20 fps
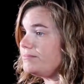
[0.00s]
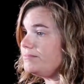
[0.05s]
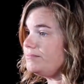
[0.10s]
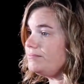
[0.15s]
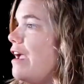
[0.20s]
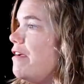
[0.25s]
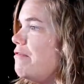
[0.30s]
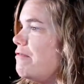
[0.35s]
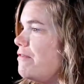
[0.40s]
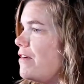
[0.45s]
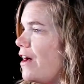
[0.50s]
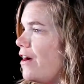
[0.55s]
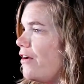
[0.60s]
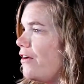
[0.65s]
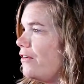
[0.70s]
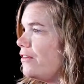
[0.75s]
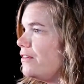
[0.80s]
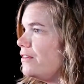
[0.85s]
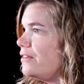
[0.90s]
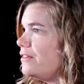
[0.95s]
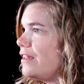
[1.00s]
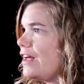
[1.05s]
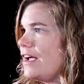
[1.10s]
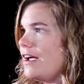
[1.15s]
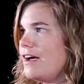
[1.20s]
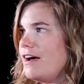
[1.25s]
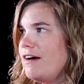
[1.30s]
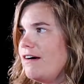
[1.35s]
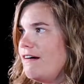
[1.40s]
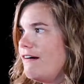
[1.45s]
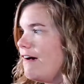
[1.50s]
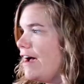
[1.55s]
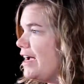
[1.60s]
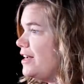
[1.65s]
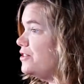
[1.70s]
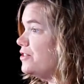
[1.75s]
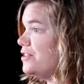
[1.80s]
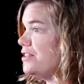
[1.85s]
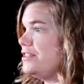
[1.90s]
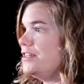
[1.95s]
I felt like I
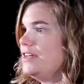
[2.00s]
just